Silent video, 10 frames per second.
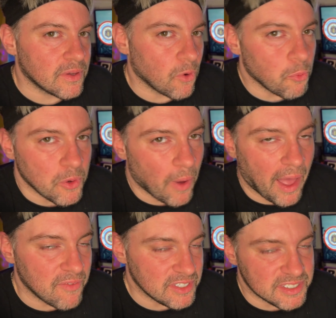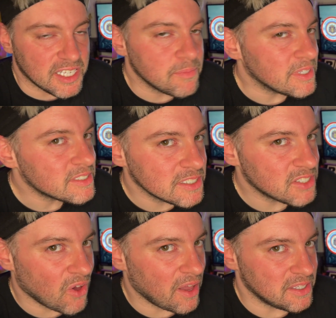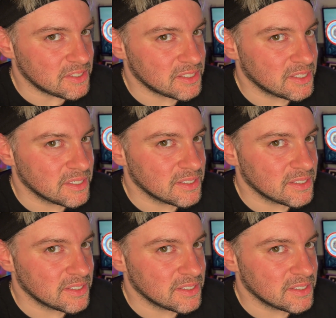all built out of his deepest desires.